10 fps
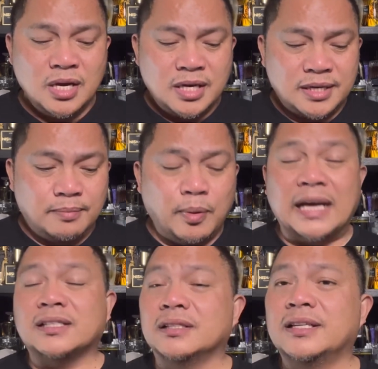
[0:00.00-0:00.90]
The
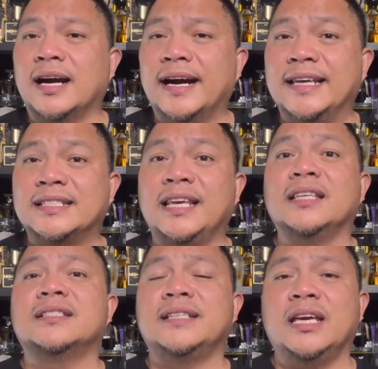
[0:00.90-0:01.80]
battle, guys,
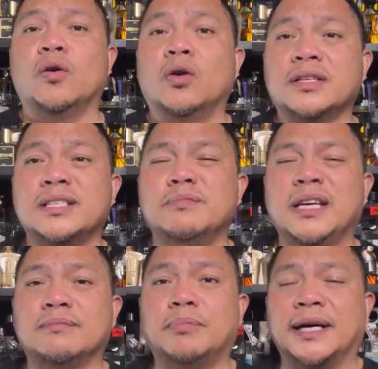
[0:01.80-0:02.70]
is the
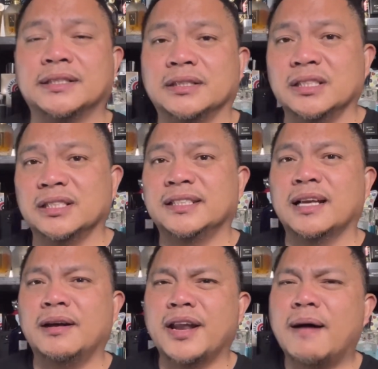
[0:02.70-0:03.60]
ultimate battle.
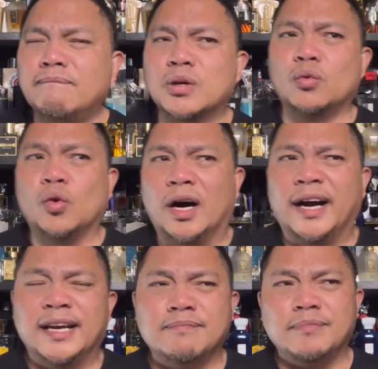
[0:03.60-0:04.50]
Now, number
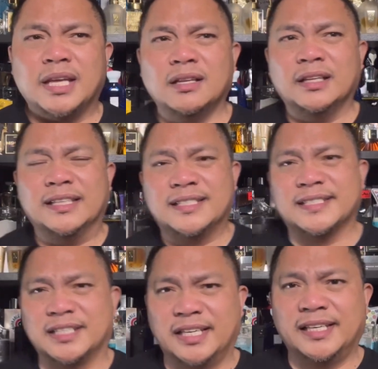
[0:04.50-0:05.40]
one, Middle
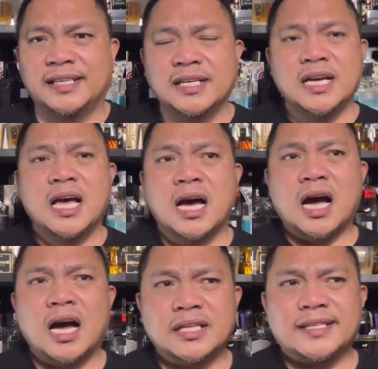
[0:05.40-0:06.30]
Eastern.
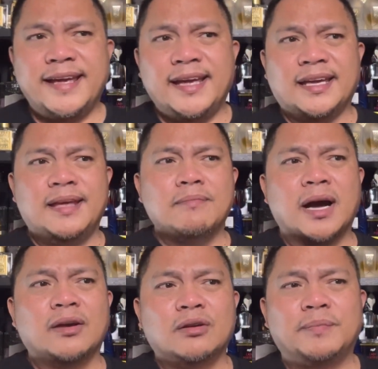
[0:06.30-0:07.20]
I think, in
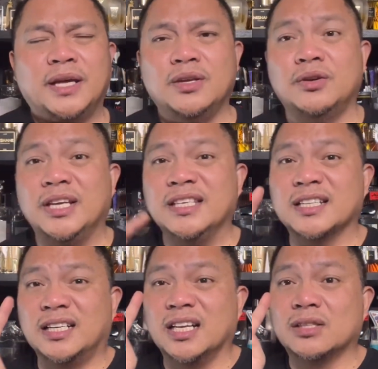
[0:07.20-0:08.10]
my own opinion, these
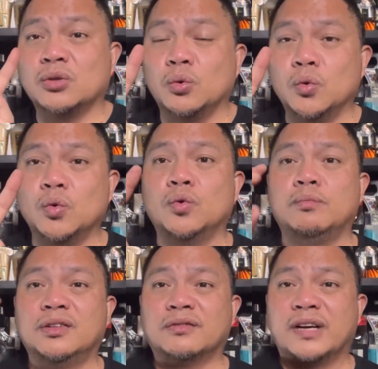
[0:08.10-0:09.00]
are the two
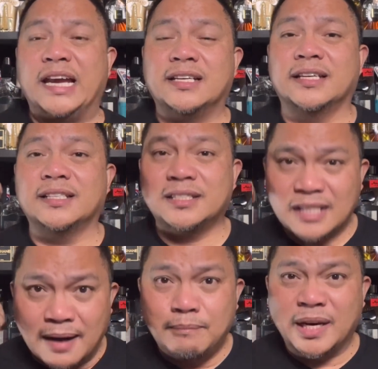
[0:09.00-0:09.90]
greatest
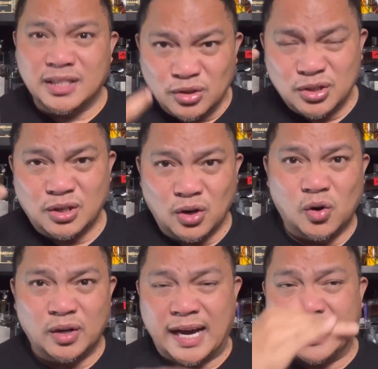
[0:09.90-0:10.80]
Aventus
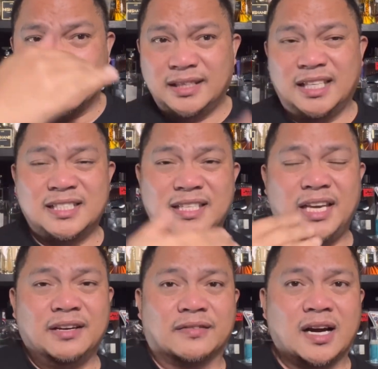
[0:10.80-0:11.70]
clone at this
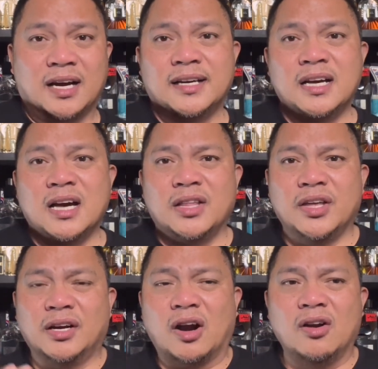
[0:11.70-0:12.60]
era.
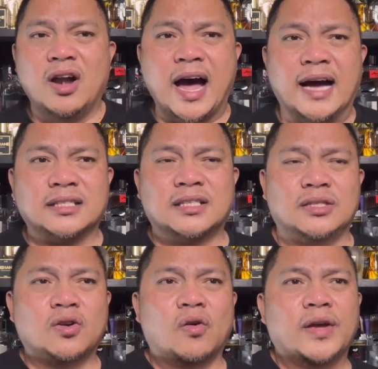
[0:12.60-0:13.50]
There are lots
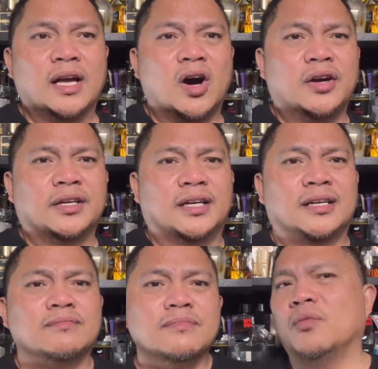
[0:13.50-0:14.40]
going on. There are
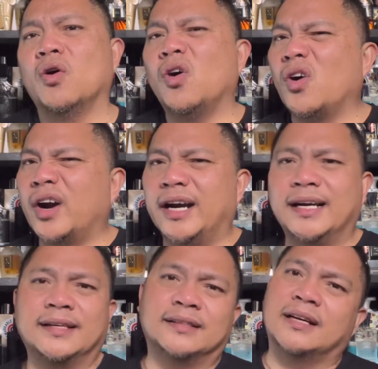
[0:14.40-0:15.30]

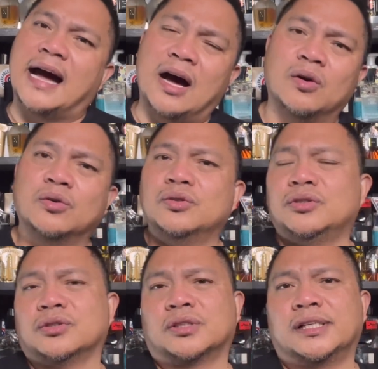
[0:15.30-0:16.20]
more
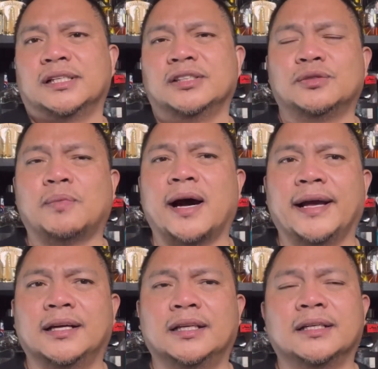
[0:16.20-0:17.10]
house or
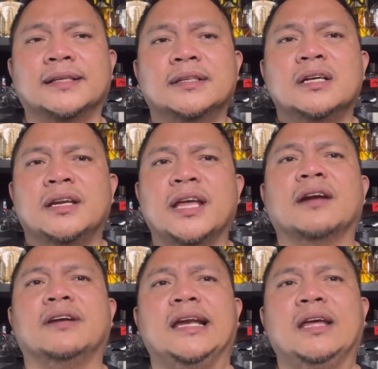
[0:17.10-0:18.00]
inspired. They
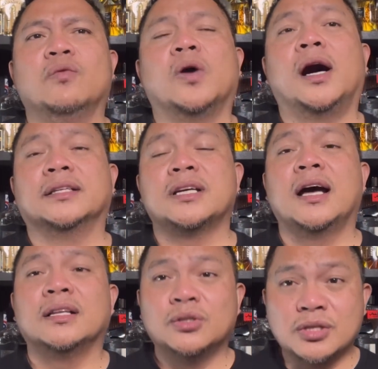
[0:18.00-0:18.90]
really want
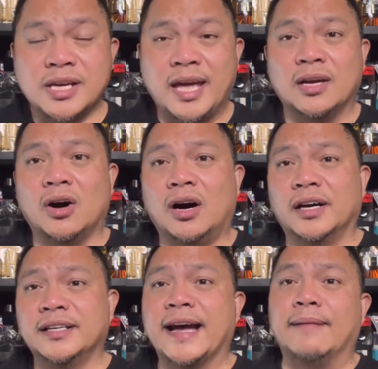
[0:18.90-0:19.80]
to take
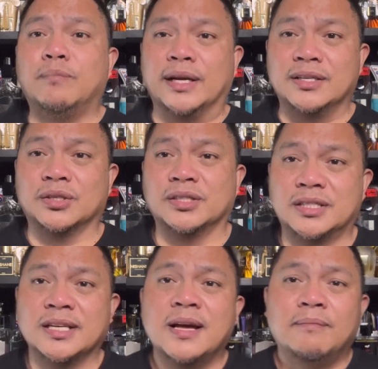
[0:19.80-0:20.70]
on the
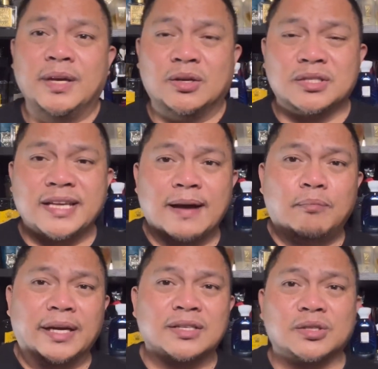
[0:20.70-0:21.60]
Aventus because the
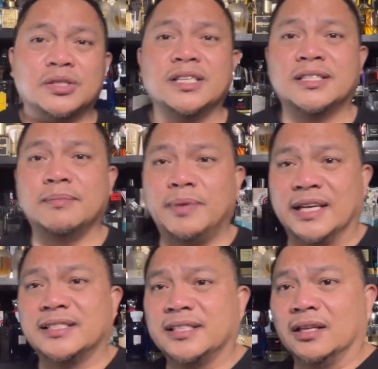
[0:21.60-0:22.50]
Aventus is the
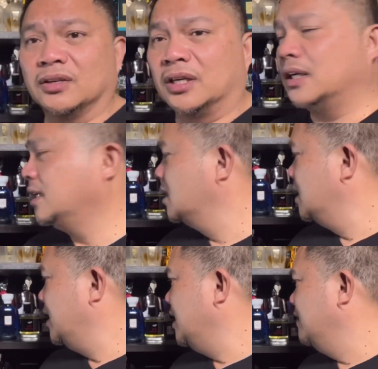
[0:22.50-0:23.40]
best seller.
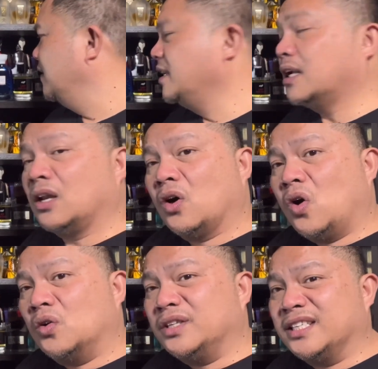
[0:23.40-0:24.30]
Even the
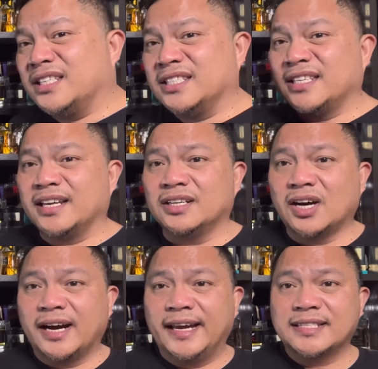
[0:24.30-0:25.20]
clone, this is it,
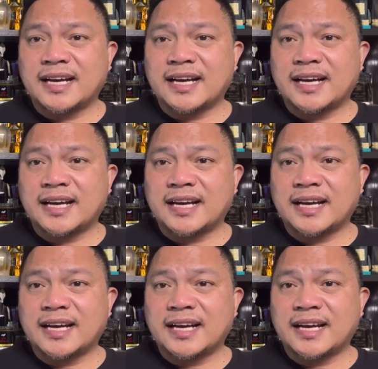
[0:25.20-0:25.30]
guys.